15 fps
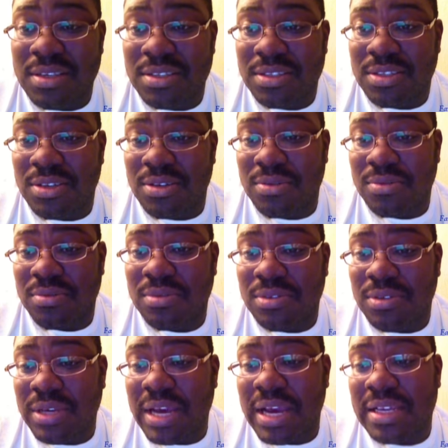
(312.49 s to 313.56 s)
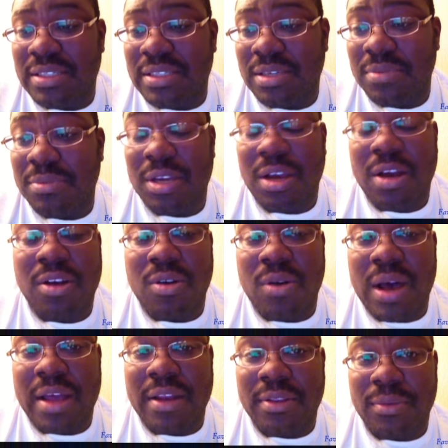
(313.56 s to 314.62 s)
So you guys, some of y'all go
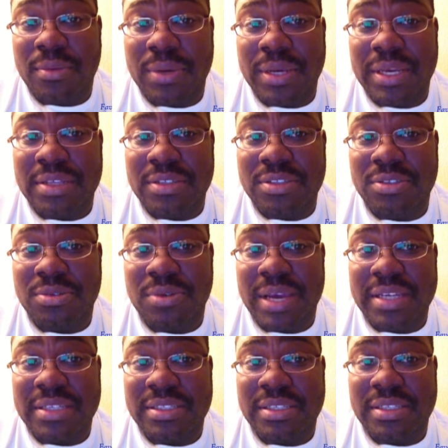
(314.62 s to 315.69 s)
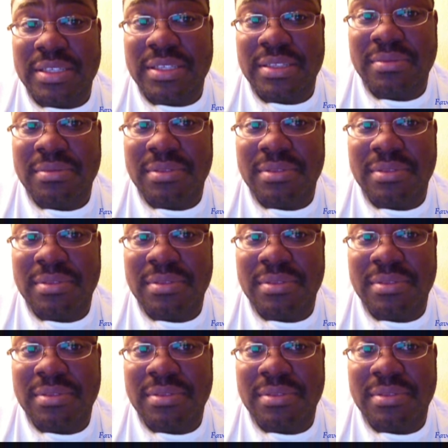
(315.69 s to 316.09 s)
out of the way to actually